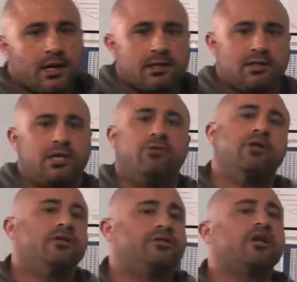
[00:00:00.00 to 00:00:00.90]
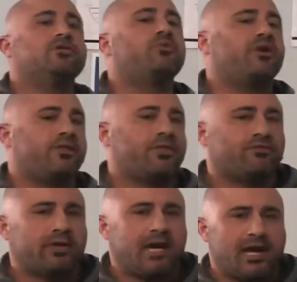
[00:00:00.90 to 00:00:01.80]
Today we're going to discuss one of the
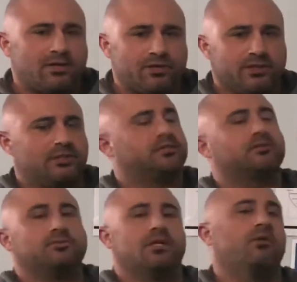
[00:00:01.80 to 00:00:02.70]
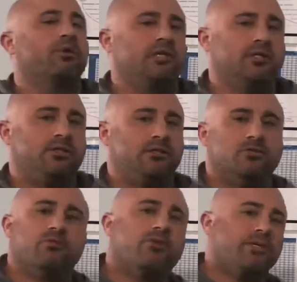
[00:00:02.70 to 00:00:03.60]
three energy systems that we need to use
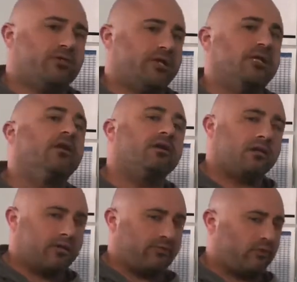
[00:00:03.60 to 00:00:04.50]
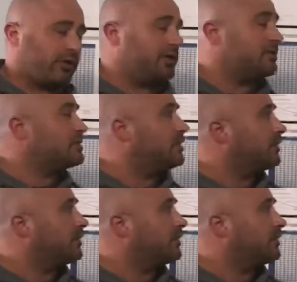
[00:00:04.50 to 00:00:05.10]
when we train for conditioning.